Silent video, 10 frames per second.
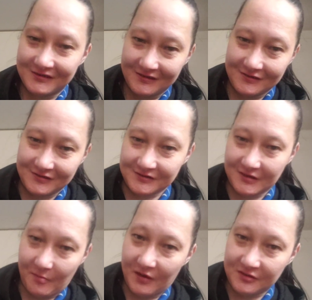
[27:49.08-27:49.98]
so, just
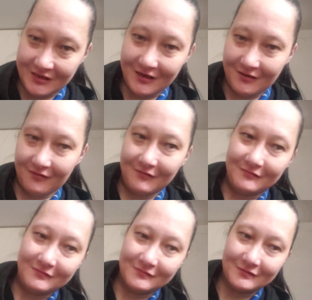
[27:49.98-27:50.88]
like my channel,
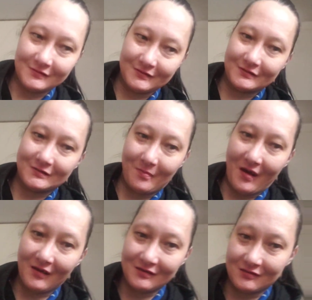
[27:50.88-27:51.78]
it's
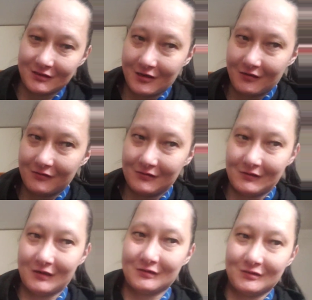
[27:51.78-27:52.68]
my channel.
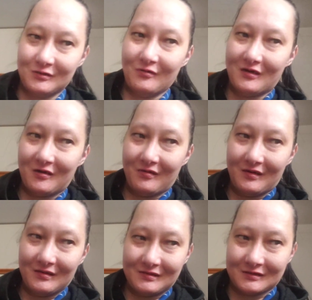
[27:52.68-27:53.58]
I can do what I
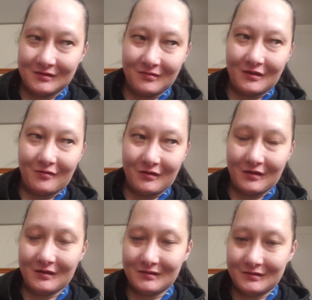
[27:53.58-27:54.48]
want, say what I
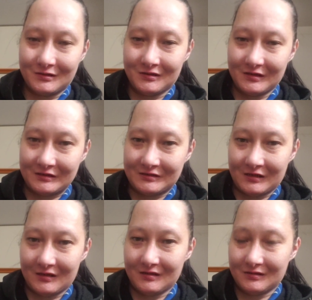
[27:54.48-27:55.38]
want, to an
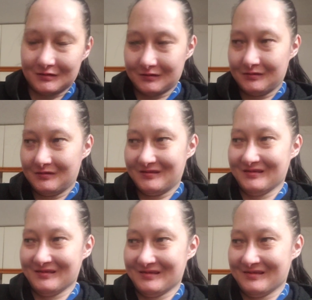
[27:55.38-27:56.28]
extent.
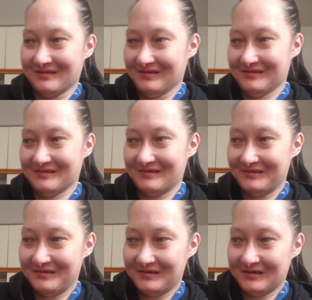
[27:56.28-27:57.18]

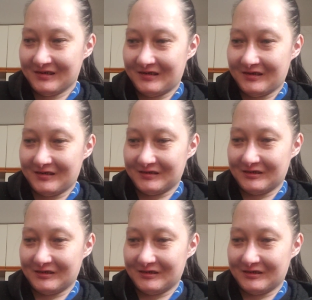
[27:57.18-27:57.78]
Because